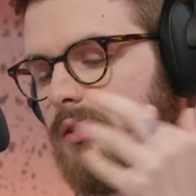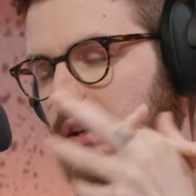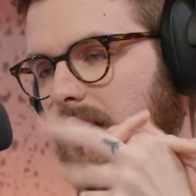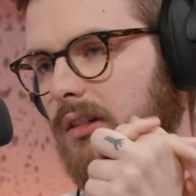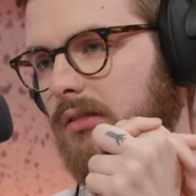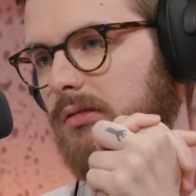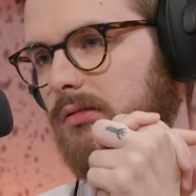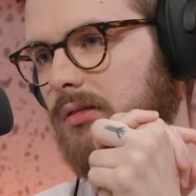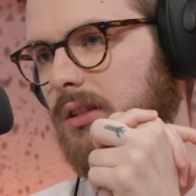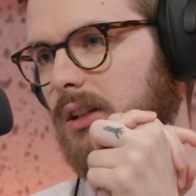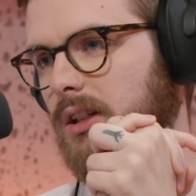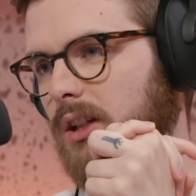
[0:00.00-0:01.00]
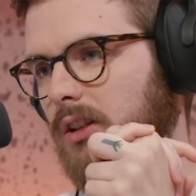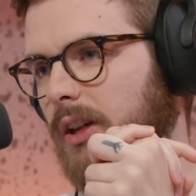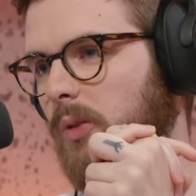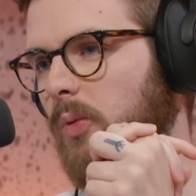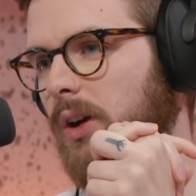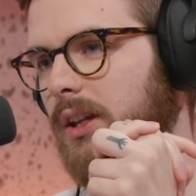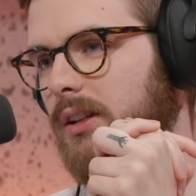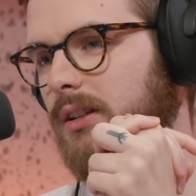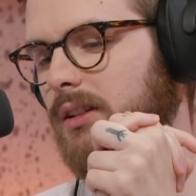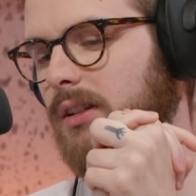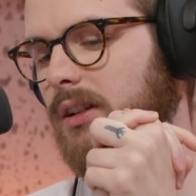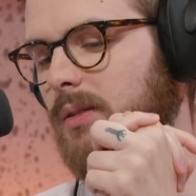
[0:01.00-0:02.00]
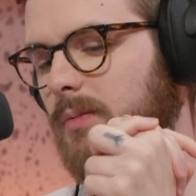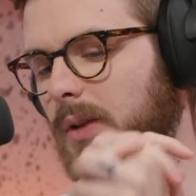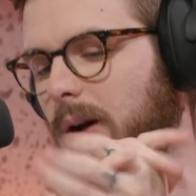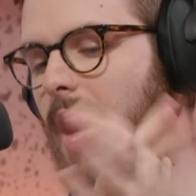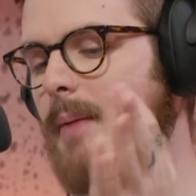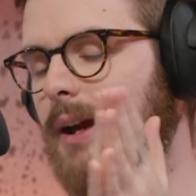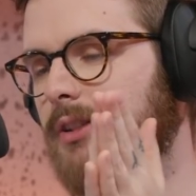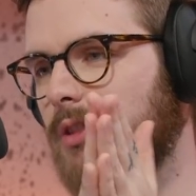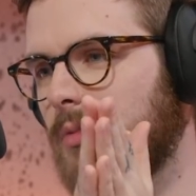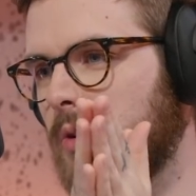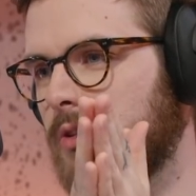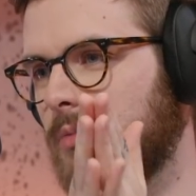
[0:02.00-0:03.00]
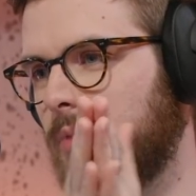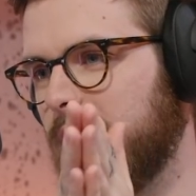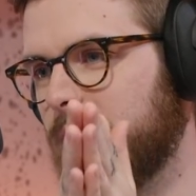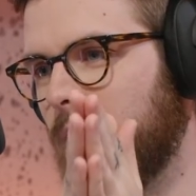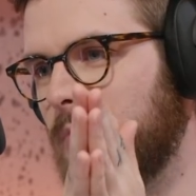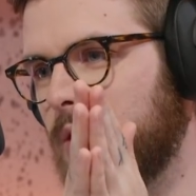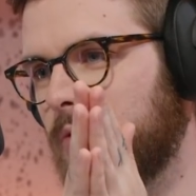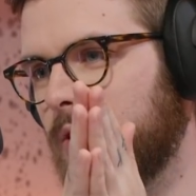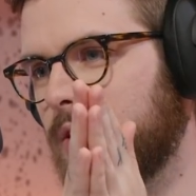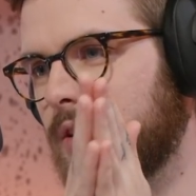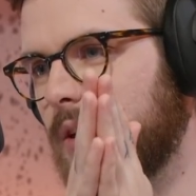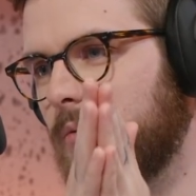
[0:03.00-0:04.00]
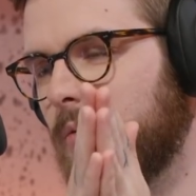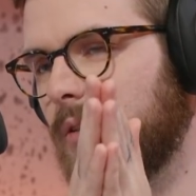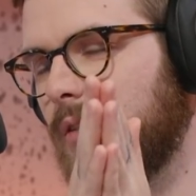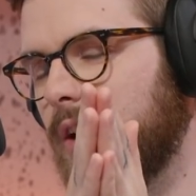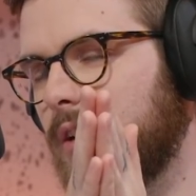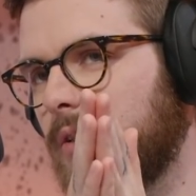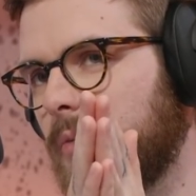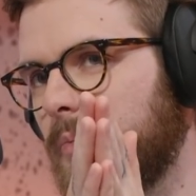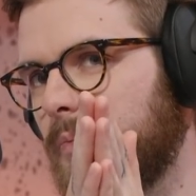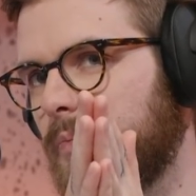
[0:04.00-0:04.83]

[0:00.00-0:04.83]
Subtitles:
SK. Like, what? I'm actually the most surprised about Misfits because I feel like